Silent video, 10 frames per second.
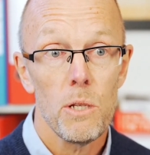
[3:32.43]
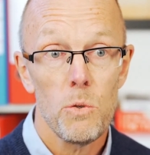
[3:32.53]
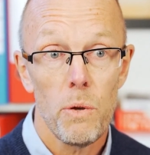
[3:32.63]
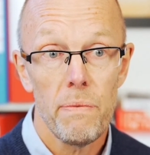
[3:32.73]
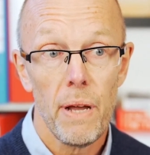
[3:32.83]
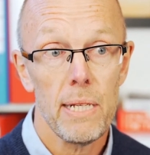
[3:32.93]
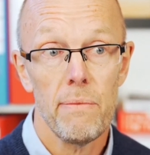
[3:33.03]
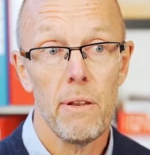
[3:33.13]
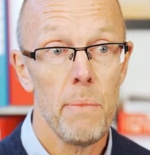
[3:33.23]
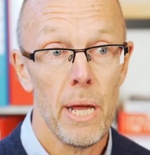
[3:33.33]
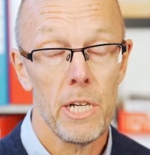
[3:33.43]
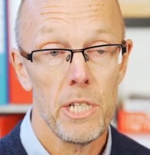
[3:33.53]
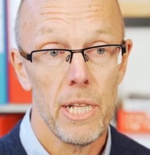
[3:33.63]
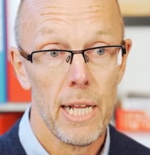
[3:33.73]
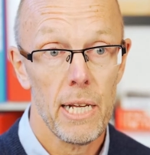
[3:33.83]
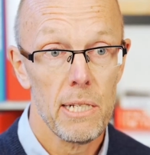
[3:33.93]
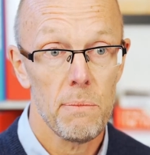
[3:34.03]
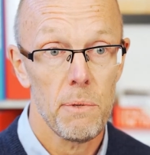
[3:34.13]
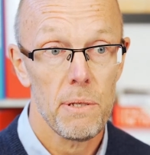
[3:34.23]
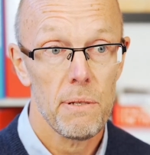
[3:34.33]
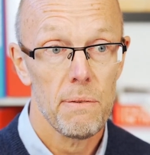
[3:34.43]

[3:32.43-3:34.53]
to effectively manage their customers.